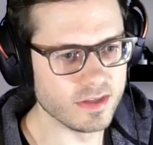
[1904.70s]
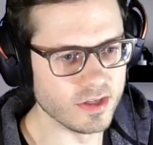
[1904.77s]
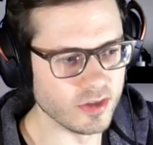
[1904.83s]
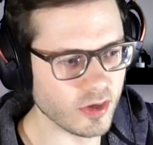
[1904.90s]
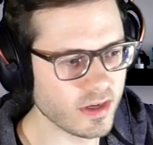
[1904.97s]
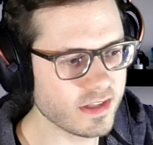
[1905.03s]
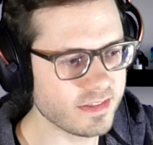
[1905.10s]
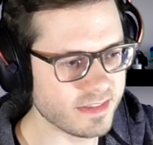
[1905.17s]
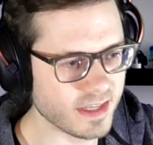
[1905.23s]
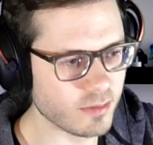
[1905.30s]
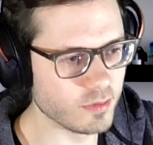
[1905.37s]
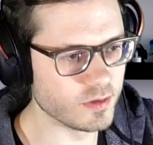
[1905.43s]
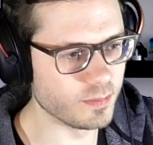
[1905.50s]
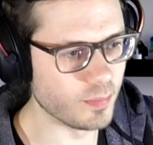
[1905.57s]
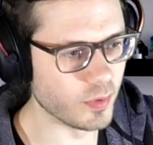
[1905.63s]
the annoying
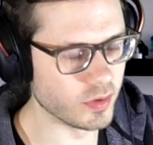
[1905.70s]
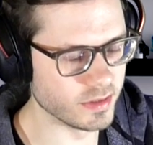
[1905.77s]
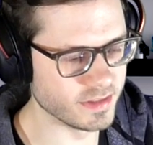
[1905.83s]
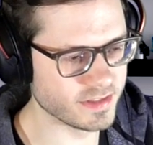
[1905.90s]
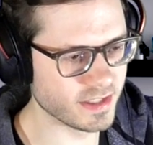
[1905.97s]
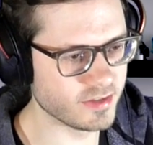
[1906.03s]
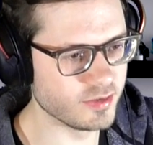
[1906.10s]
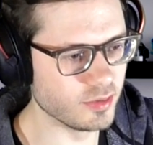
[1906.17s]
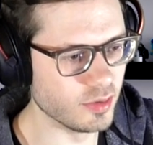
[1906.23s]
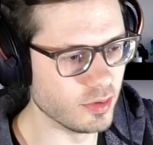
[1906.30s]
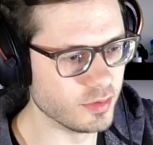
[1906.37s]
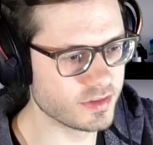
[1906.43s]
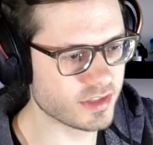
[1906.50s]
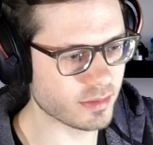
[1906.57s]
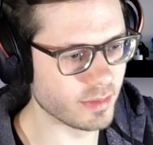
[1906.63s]
thing with burn is that you
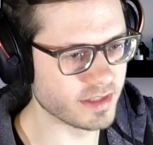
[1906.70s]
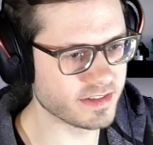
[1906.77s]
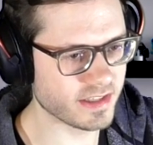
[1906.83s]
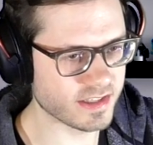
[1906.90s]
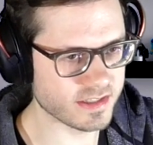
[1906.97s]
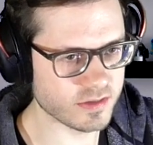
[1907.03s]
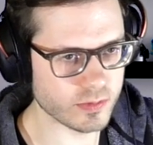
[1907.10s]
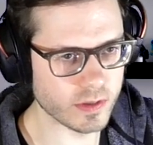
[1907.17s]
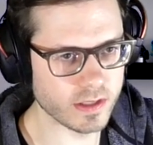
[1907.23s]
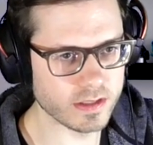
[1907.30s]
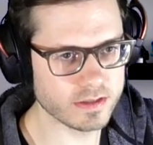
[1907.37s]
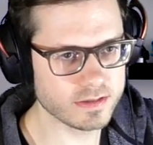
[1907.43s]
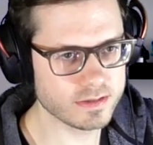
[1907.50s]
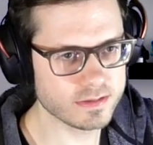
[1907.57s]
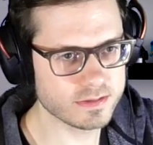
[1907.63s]
lose some attack as
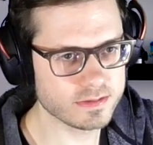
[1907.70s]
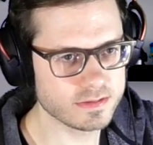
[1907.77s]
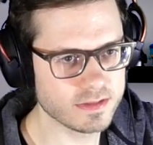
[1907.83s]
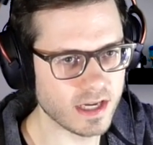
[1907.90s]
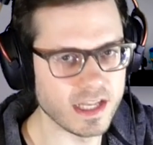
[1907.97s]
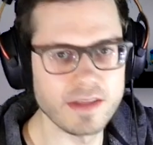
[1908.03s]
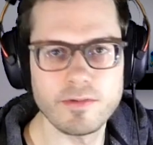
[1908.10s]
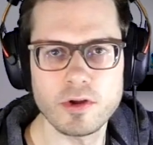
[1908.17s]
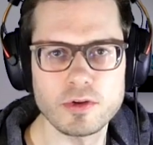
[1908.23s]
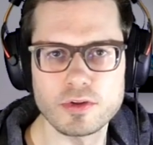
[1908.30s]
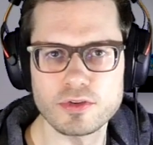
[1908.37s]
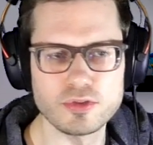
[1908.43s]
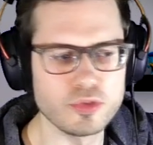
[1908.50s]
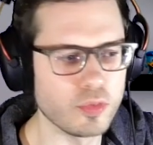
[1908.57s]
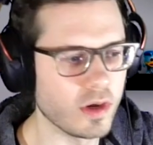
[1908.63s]
well. I never
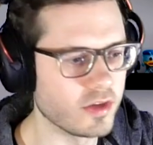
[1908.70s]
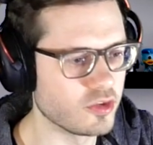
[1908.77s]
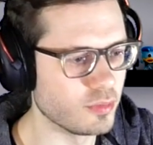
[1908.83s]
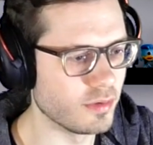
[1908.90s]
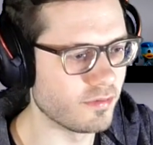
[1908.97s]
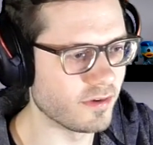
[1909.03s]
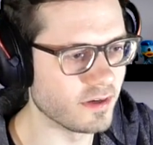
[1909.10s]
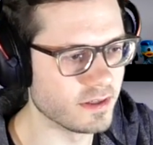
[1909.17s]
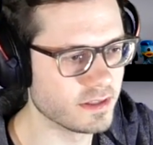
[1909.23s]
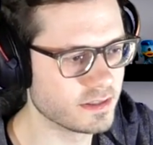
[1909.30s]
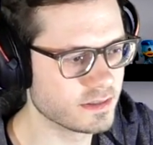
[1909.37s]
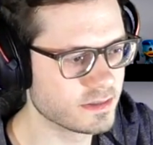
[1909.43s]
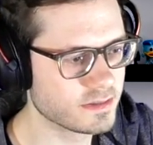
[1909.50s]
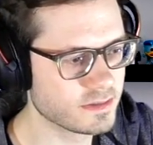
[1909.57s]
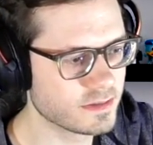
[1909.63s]
understood why, to be fair.
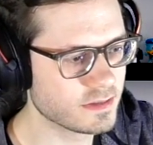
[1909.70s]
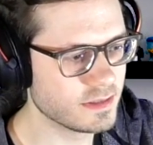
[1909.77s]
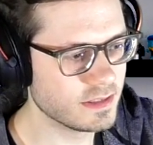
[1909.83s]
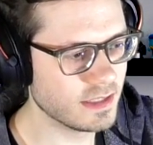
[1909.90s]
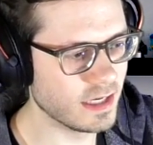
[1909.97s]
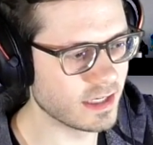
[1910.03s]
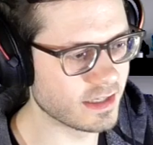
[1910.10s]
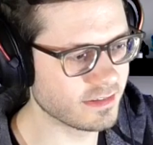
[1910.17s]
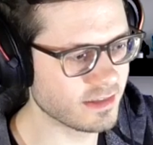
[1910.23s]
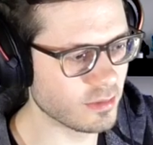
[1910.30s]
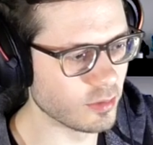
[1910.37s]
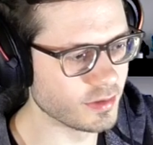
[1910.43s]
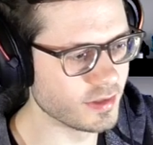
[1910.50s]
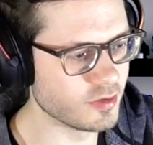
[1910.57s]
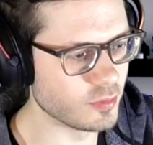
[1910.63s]
I guess they
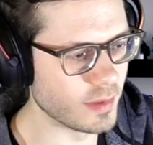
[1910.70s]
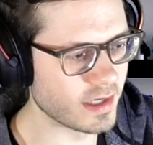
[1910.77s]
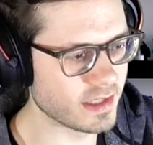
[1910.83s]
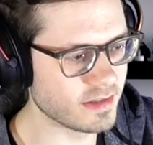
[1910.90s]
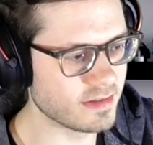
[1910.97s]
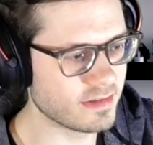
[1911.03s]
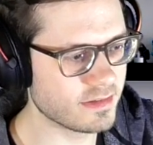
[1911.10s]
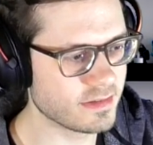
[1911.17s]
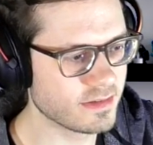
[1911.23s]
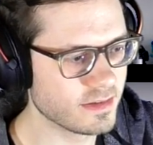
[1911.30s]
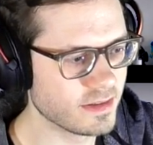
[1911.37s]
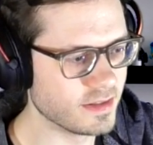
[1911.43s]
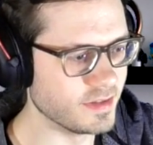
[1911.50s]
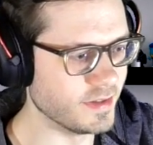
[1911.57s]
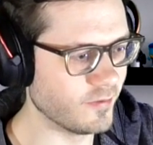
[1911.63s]
wanted to make it
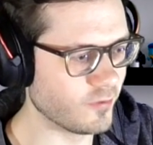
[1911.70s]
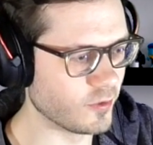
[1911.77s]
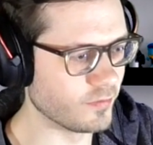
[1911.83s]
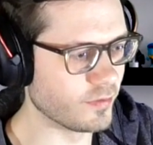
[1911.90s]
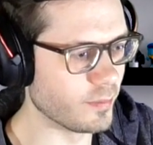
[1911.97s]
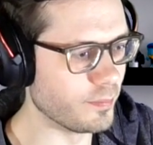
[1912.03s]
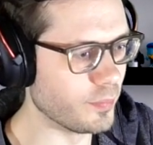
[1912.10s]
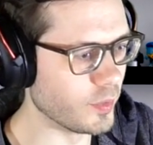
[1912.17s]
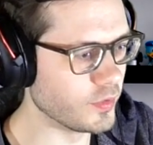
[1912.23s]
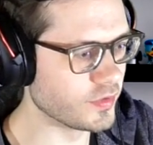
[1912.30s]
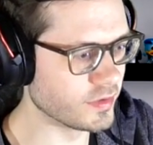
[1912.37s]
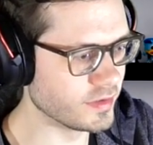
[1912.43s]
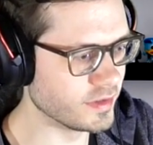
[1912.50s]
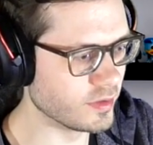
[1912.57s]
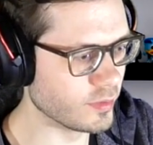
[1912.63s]
different from
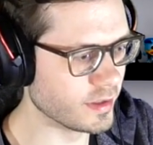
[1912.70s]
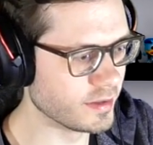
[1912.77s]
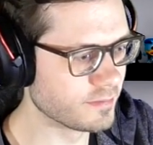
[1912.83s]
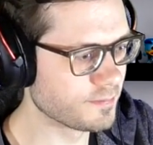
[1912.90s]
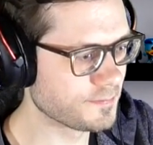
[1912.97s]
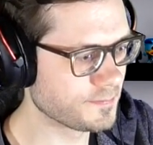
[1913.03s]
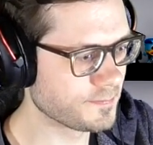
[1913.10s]
poison in a way.